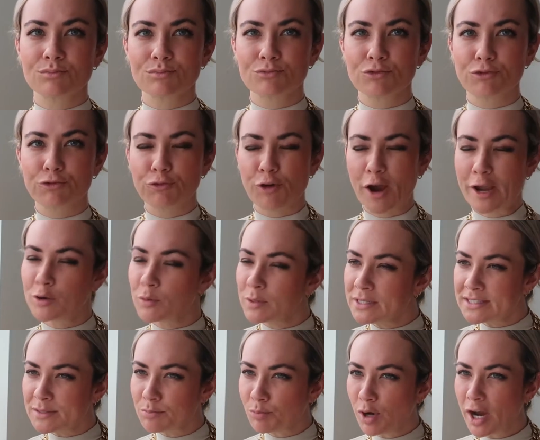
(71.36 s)

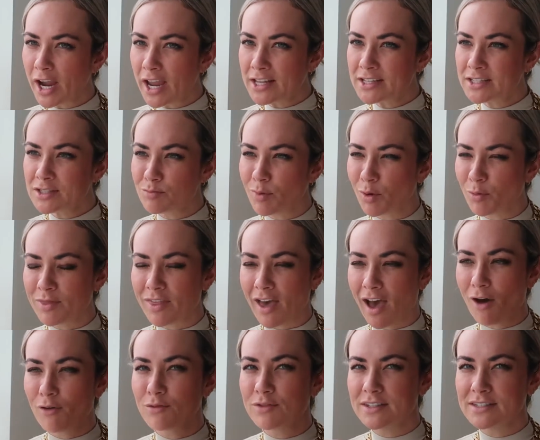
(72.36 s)
fragrance brand, but
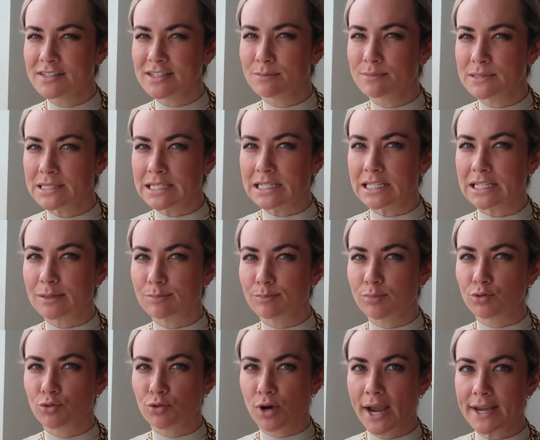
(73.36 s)
without the Diptique
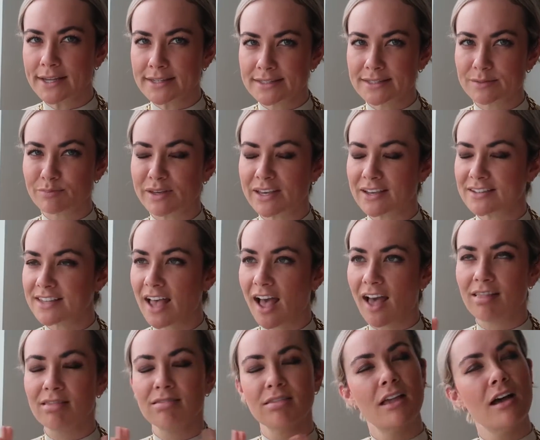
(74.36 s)
price, because
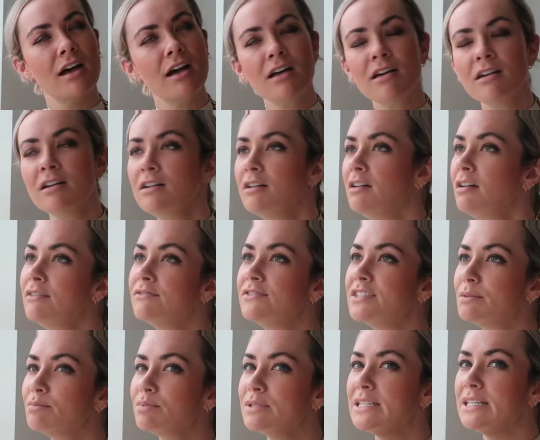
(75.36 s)
I love
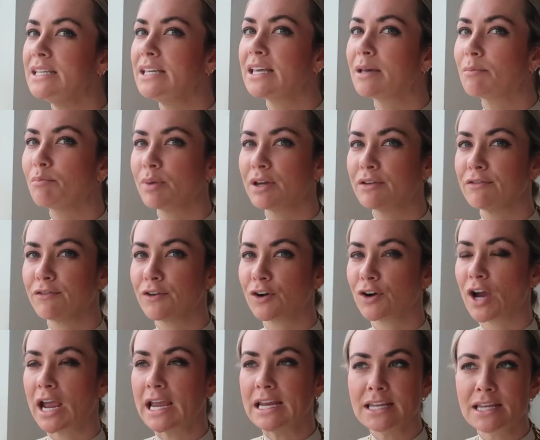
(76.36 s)
Diptique, but
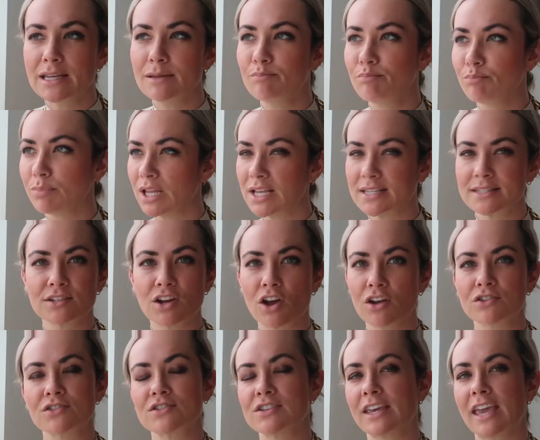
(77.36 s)
for
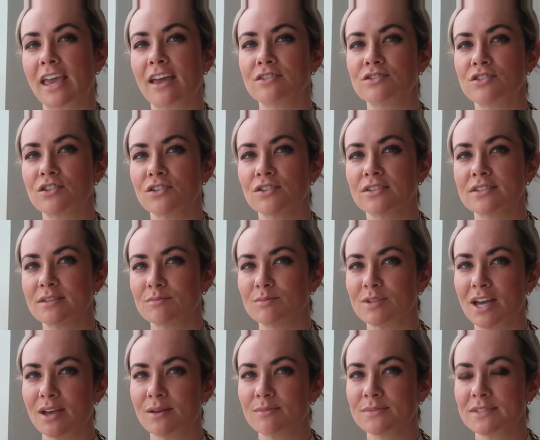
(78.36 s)
$80+ a candle,
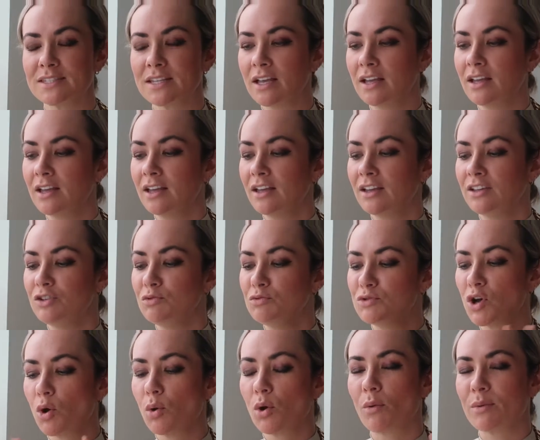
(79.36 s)
sometimes you
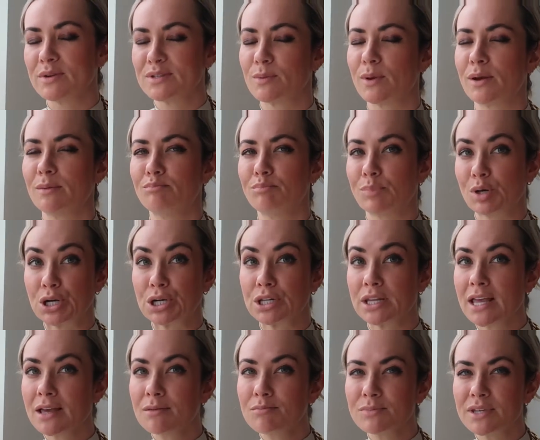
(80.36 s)
don't always want to burn
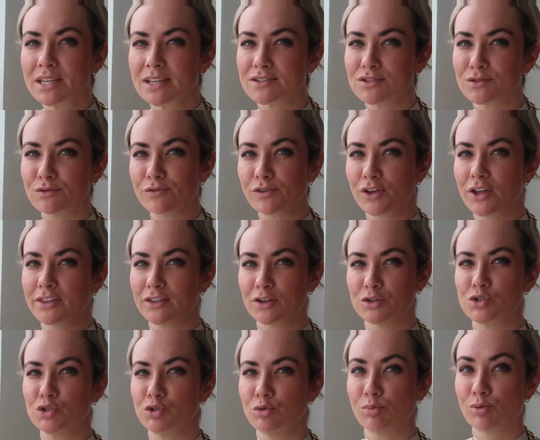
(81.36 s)
them because you feel like they're
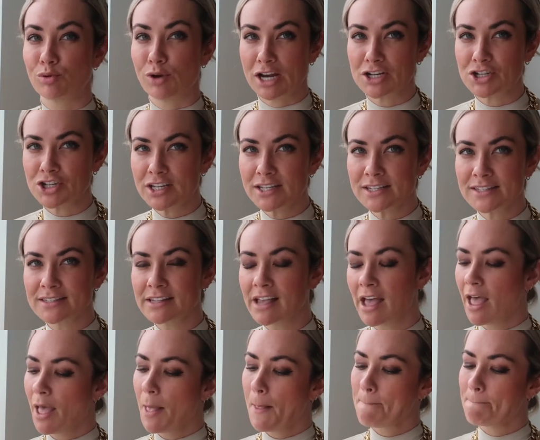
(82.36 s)
too precious.
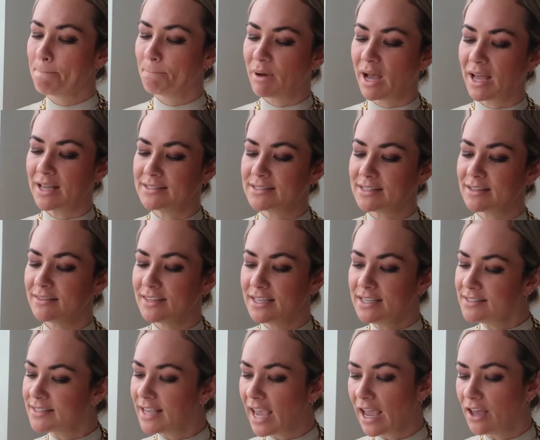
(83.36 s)
But
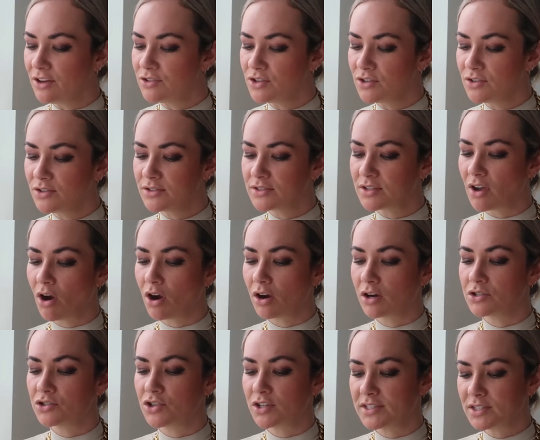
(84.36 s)
these candles
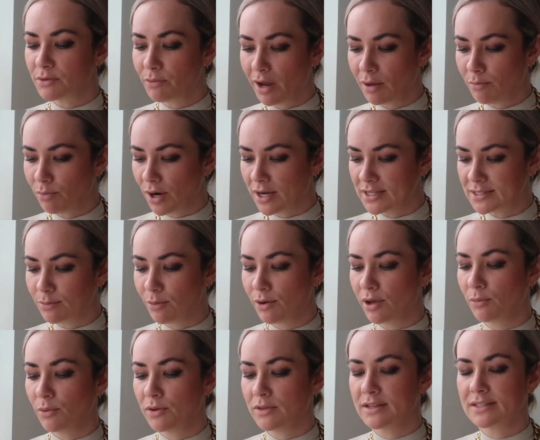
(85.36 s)
are just the right price
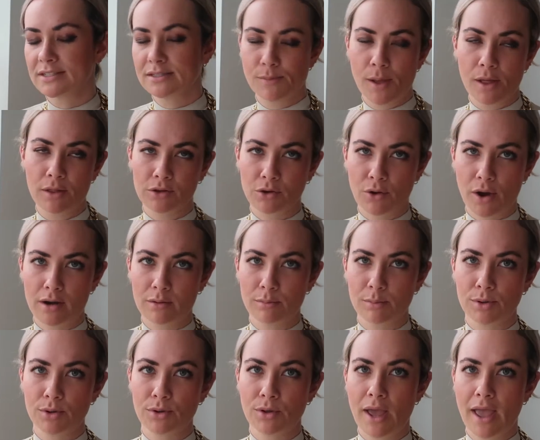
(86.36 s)
point where they smell
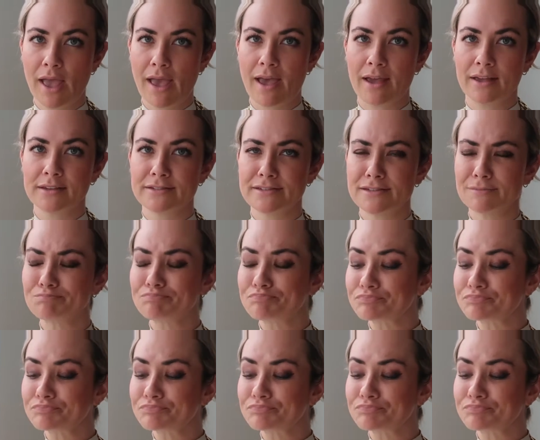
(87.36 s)
incredible. And